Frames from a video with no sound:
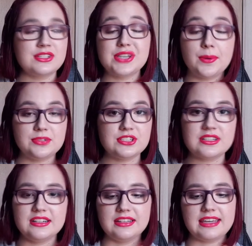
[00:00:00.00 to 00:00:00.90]
So I'm just
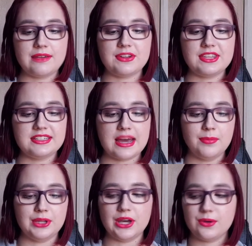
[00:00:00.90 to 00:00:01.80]
going to link everything down
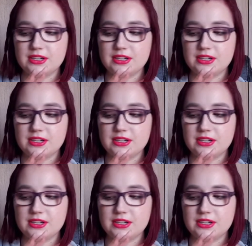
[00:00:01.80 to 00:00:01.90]
below.